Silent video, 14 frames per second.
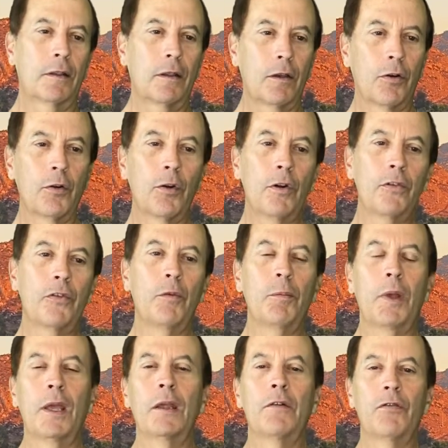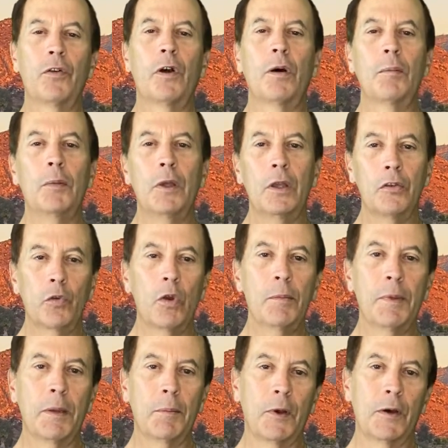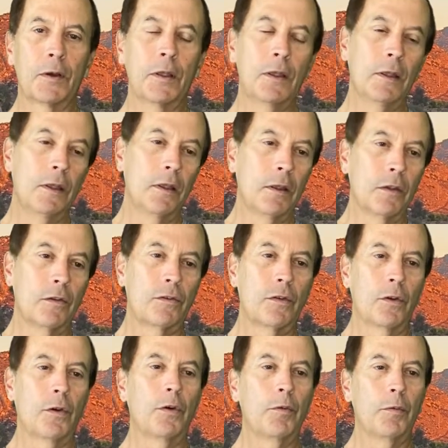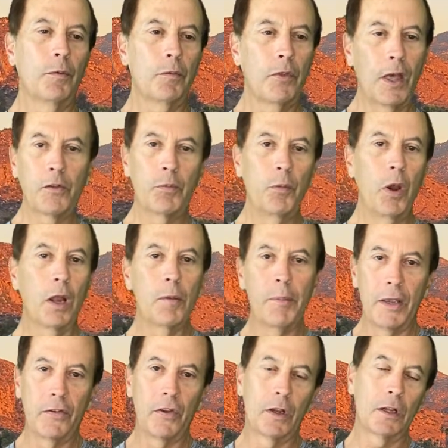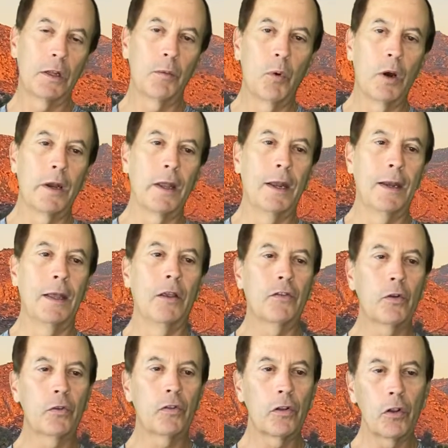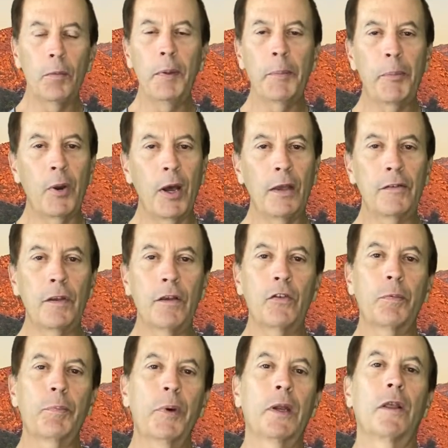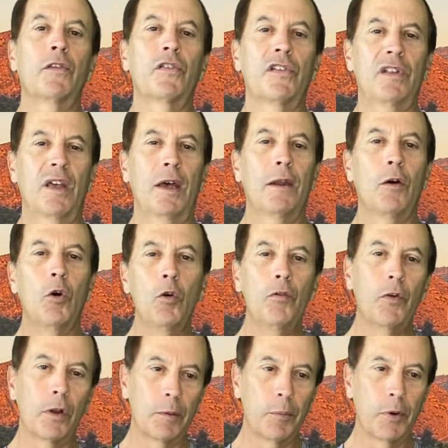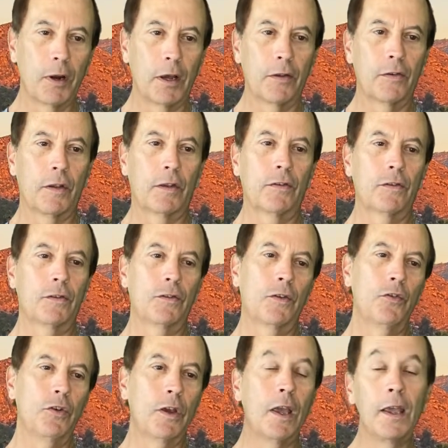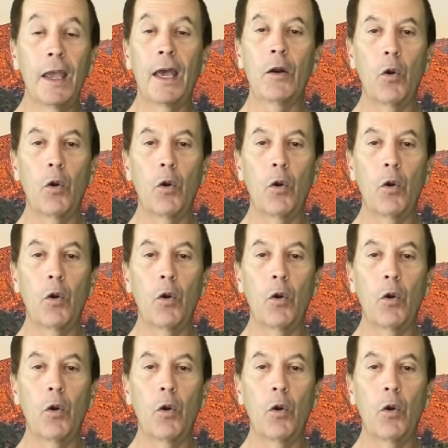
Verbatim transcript: curds are made from soybean milk. So that's really basically what it is. So it's a little bit processed, but it's not overly processed. So you can get